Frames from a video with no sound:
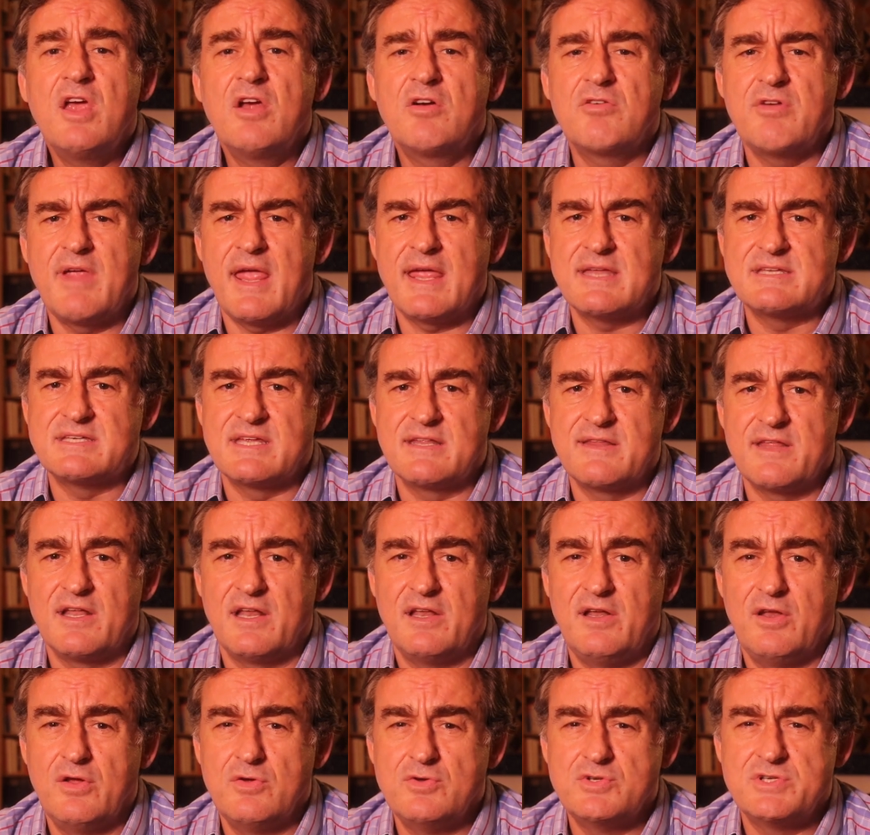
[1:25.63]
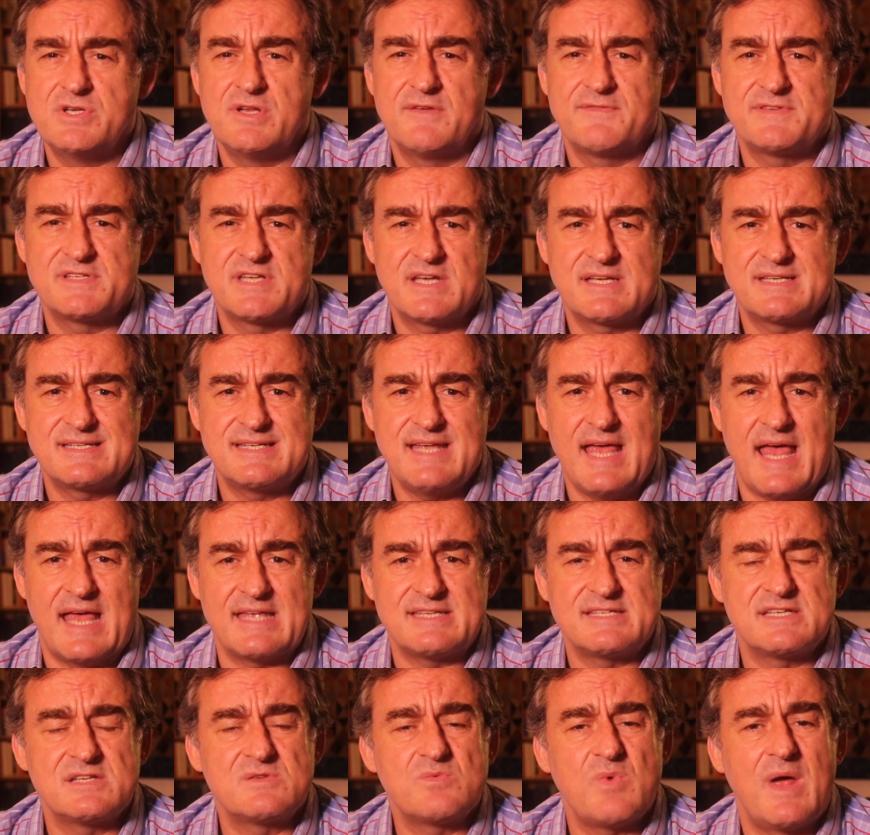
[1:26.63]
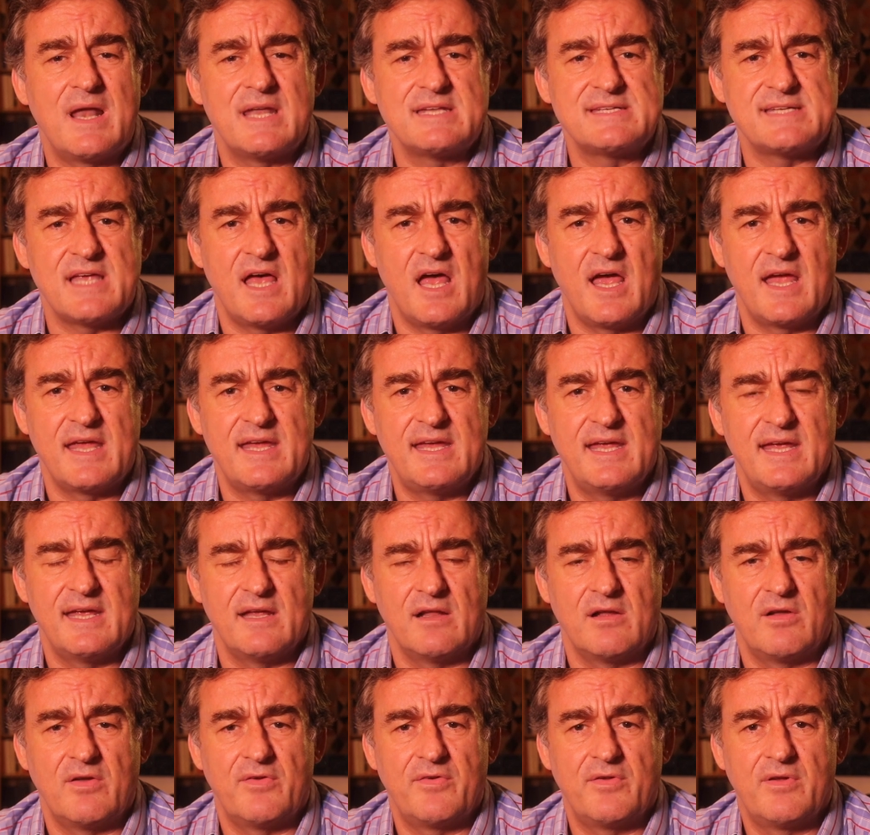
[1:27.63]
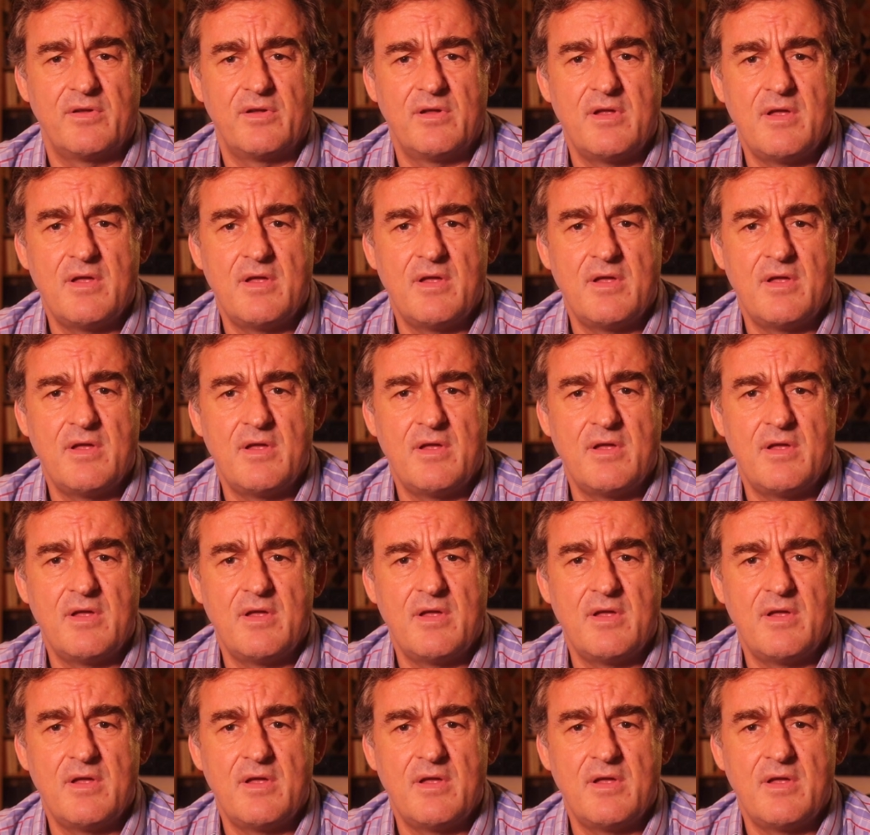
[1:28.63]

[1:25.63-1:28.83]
creating the illusion of success as well as a high yield.